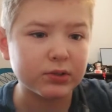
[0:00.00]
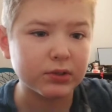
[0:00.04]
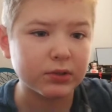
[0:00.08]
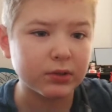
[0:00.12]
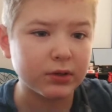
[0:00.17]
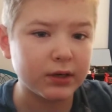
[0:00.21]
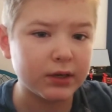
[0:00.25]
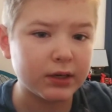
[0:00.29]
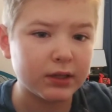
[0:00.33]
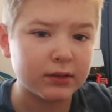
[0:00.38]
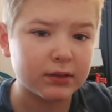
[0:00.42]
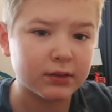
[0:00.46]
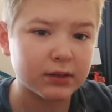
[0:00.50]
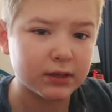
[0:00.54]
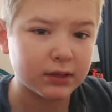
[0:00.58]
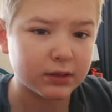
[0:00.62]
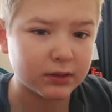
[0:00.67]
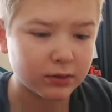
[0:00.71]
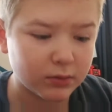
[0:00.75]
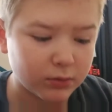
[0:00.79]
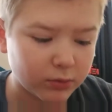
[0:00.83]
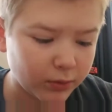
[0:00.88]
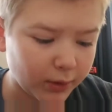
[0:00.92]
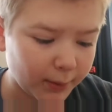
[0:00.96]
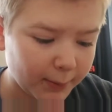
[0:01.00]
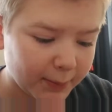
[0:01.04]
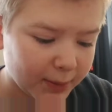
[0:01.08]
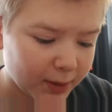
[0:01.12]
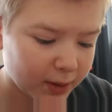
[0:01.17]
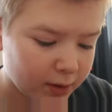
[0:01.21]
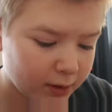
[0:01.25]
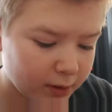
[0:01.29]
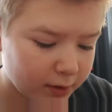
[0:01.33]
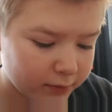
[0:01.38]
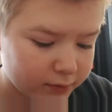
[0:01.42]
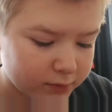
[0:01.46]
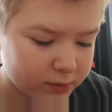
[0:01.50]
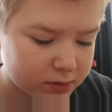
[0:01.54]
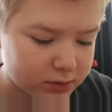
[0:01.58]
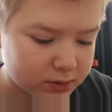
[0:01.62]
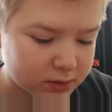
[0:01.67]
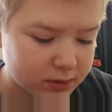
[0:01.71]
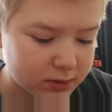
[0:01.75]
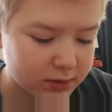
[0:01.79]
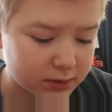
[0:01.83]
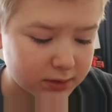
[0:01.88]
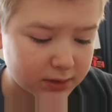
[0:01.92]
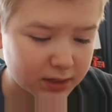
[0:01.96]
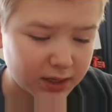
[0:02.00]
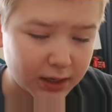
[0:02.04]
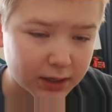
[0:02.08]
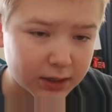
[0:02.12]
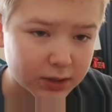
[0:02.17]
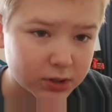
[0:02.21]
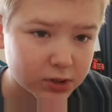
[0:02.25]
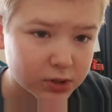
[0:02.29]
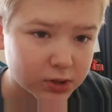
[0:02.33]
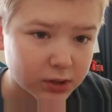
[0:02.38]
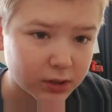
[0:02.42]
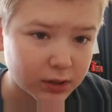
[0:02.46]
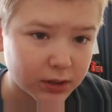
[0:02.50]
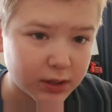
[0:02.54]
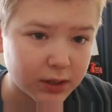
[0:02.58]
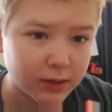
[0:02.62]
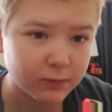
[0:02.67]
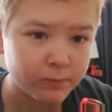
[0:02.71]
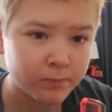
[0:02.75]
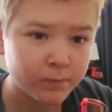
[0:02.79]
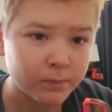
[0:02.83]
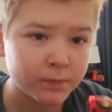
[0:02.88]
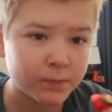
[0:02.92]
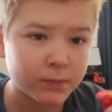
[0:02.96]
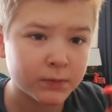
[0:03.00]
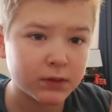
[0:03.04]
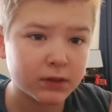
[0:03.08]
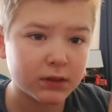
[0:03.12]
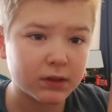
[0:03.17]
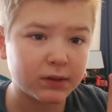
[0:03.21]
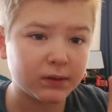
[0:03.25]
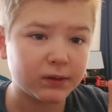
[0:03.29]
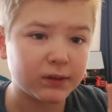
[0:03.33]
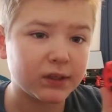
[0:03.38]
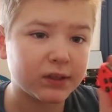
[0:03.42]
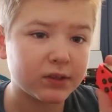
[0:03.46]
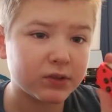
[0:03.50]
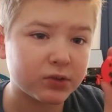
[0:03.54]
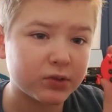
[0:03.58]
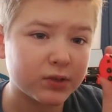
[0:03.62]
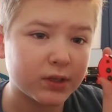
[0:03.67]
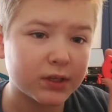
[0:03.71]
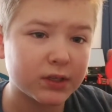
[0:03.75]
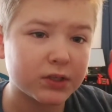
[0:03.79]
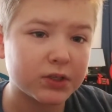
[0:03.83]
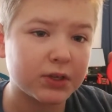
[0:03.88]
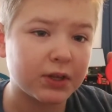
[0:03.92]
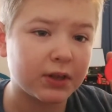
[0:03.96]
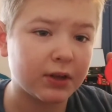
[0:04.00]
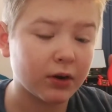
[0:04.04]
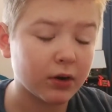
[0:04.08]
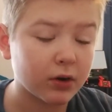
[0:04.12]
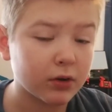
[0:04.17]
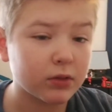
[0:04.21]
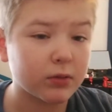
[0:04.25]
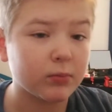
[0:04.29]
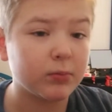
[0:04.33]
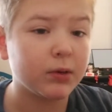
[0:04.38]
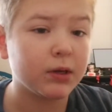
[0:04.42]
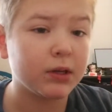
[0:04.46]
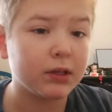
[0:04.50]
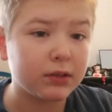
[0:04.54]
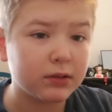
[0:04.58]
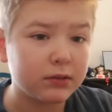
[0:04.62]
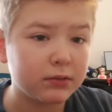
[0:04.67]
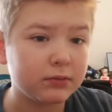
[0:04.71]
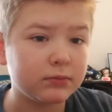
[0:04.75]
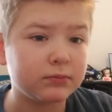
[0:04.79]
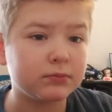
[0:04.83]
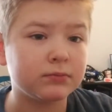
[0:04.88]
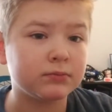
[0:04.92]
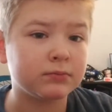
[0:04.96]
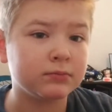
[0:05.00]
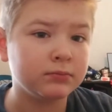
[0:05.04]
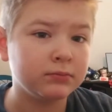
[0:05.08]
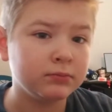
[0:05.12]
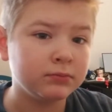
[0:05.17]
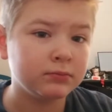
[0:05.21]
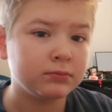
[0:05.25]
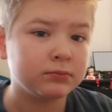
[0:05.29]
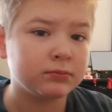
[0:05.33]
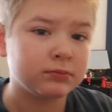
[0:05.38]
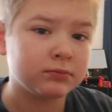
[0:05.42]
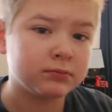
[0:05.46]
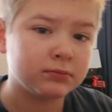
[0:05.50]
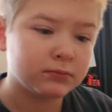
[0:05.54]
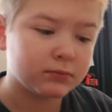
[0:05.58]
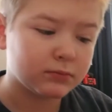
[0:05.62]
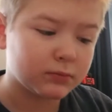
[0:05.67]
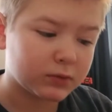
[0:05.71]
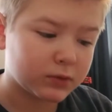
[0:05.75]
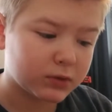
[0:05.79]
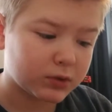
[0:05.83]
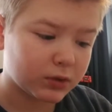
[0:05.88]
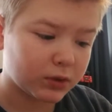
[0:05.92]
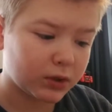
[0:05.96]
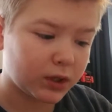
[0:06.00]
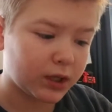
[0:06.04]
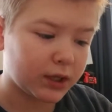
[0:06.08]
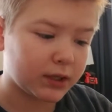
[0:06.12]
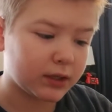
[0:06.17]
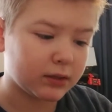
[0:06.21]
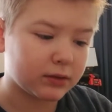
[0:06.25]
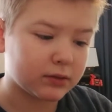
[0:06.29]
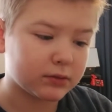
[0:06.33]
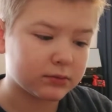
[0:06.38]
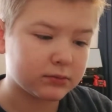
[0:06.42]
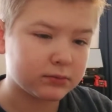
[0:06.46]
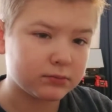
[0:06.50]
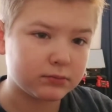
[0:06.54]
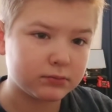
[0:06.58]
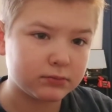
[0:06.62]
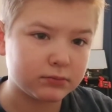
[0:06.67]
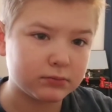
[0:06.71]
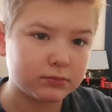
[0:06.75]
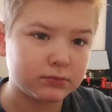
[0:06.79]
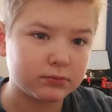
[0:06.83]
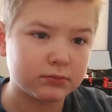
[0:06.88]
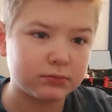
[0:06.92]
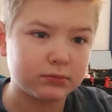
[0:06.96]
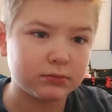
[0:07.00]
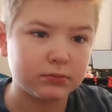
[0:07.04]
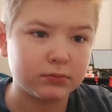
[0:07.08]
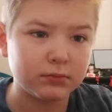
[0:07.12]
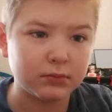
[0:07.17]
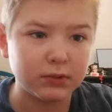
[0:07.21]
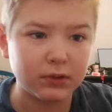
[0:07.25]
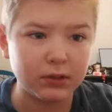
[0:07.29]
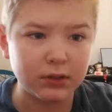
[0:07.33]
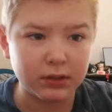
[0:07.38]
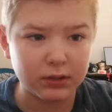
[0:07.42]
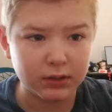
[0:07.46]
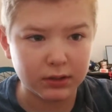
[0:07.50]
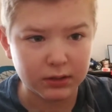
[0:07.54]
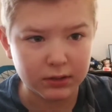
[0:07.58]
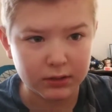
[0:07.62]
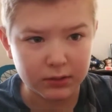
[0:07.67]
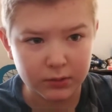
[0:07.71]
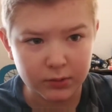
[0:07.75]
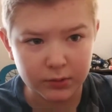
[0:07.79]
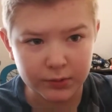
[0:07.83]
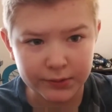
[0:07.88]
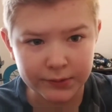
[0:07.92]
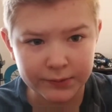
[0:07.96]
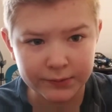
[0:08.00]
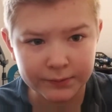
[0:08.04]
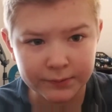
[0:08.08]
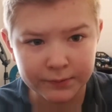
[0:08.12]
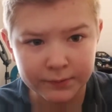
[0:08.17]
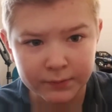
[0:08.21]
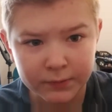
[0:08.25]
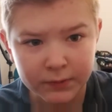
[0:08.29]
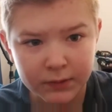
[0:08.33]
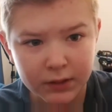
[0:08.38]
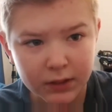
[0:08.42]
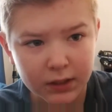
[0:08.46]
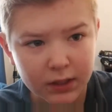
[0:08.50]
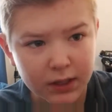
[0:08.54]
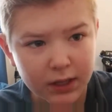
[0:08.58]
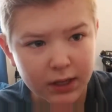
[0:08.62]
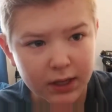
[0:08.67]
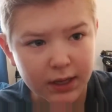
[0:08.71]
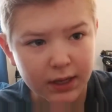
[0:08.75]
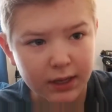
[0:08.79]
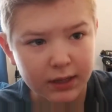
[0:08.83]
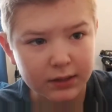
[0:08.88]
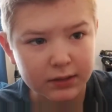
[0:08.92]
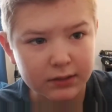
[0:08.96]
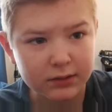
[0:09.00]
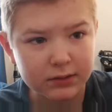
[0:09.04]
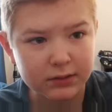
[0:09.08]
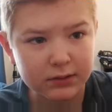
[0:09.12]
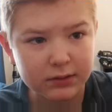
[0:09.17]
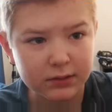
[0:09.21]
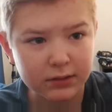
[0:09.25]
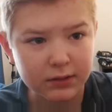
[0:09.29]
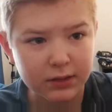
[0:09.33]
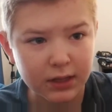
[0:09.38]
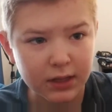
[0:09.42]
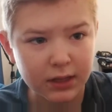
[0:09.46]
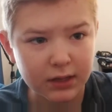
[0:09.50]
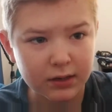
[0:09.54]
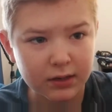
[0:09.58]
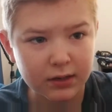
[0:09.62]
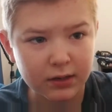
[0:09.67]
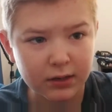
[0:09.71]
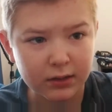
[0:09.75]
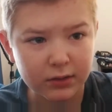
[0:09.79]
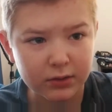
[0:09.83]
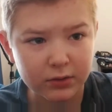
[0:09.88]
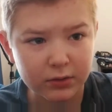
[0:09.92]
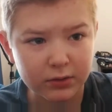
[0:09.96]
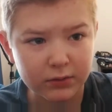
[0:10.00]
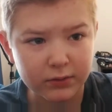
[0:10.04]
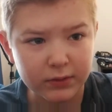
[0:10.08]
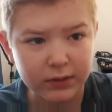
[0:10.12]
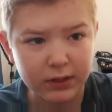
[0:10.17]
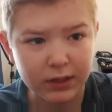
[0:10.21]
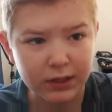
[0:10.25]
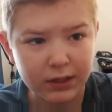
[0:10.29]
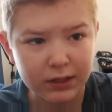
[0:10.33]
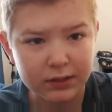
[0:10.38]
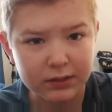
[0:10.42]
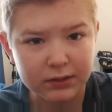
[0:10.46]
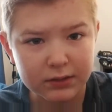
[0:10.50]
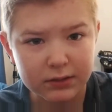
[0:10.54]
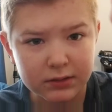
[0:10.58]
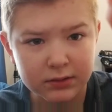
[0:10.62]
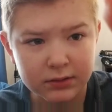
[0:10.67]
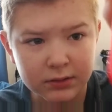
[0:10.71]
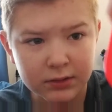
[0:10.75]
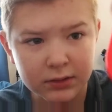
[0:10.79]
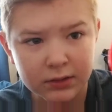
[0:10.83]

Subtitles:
or anything rubbing off, just because the letters actually are the button. So like the X, that color of the X,